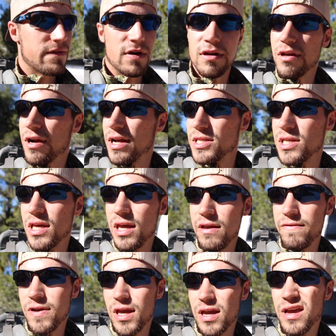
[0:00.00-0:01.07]
for the rest of the
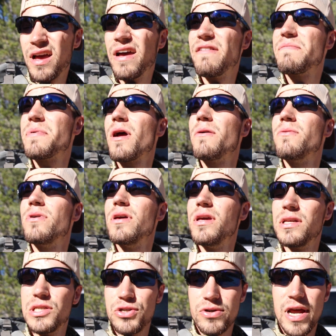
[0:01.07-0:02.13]
evening, I have
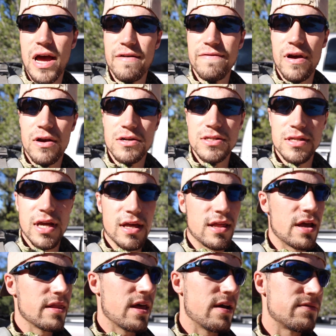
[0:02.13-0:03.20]
probably 2.5 hours of
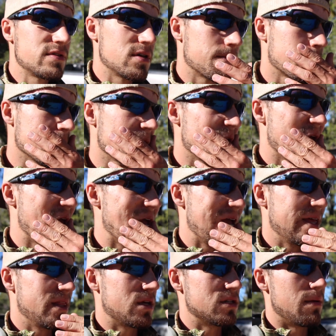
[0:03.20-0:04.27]
daylight left.
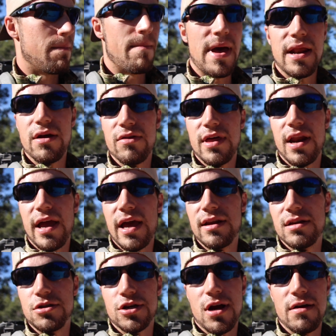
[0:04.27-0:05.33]
There's a meadow that I had
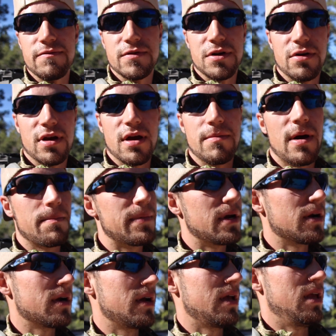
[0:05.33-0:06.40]
to drive through to come up
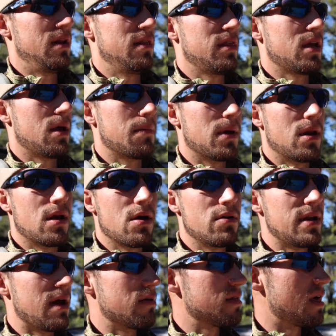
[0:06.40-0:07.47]
here, and I think I'm gonna go
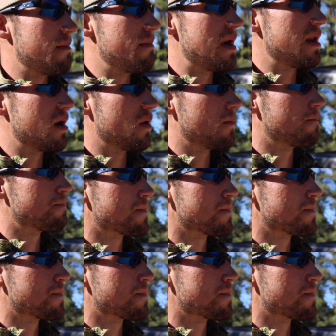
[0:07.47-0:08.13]
down to that meadow